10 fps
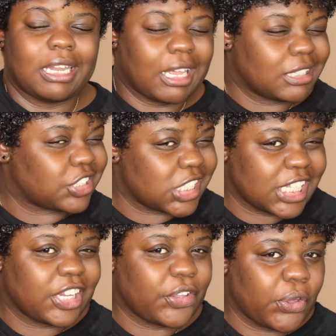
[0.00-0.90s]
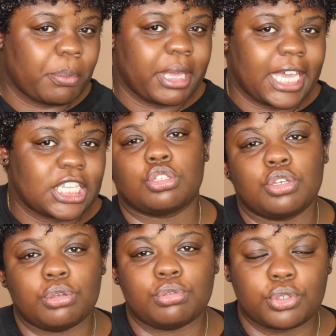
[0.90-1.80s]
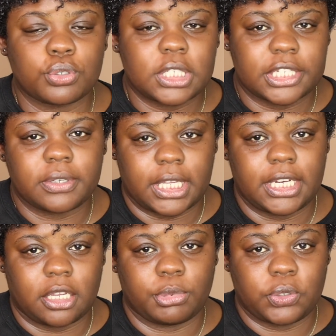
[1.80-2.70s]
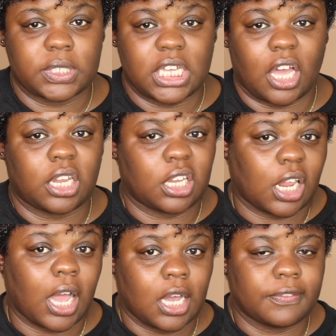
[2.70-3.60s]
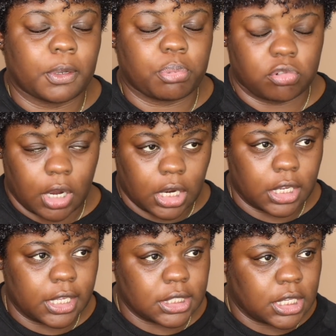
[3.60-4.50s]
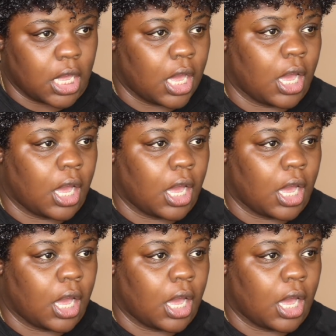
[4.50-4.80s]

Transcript: Uh, just a little bit. So you do still end up using a lot of the product.